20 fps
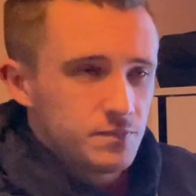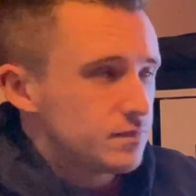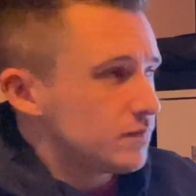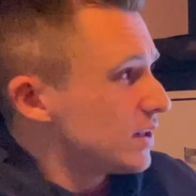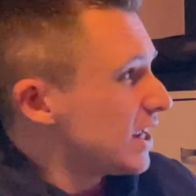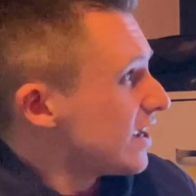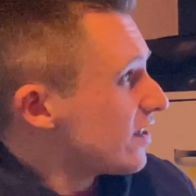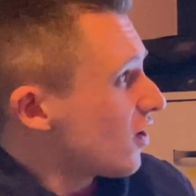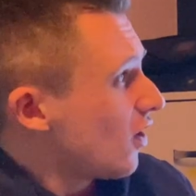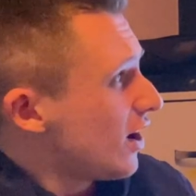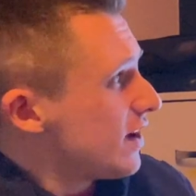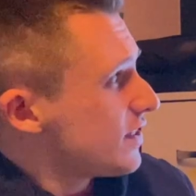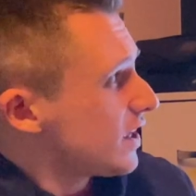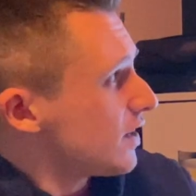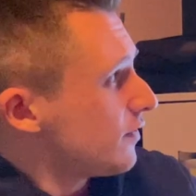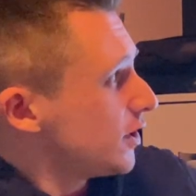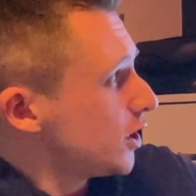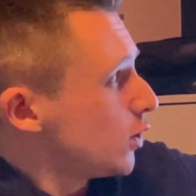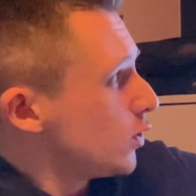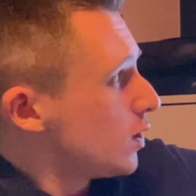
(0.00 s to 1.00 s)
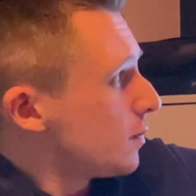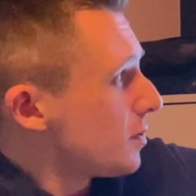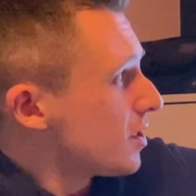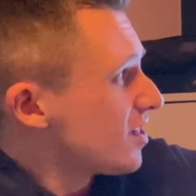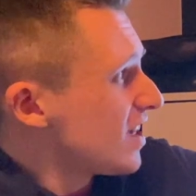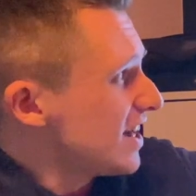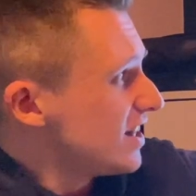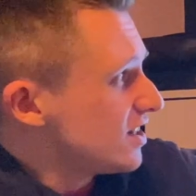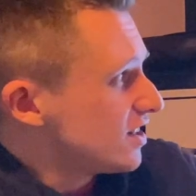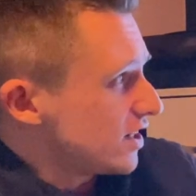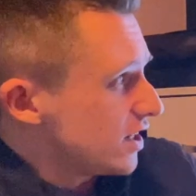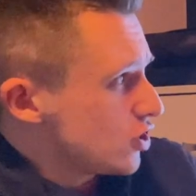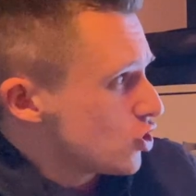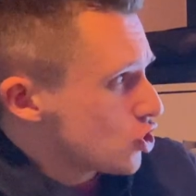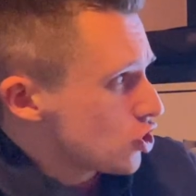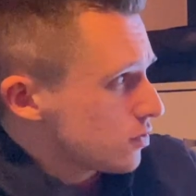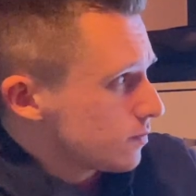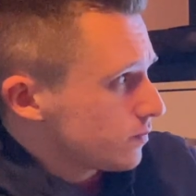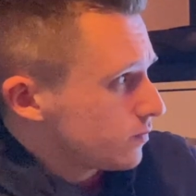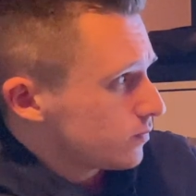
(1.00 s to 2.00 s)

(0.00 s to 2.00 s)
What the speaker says: It's either giving you the percentage